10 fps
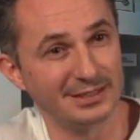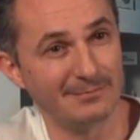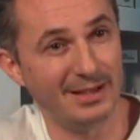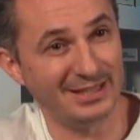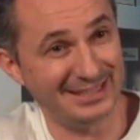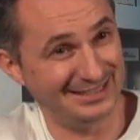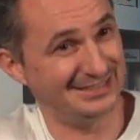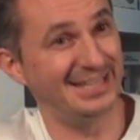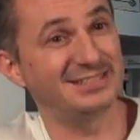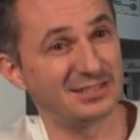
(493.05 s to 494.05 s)
I can
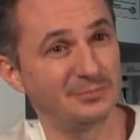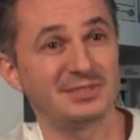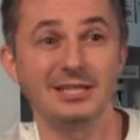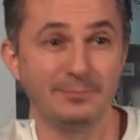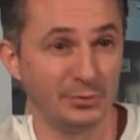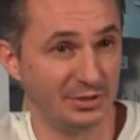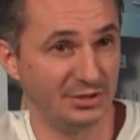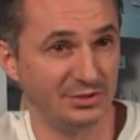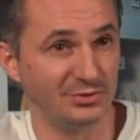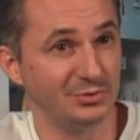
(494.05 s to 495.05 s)
take something and put it
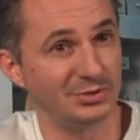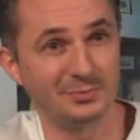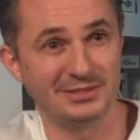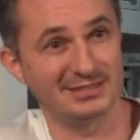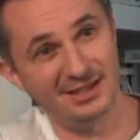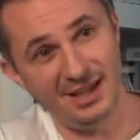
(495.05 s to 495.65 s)
on YouTube and say,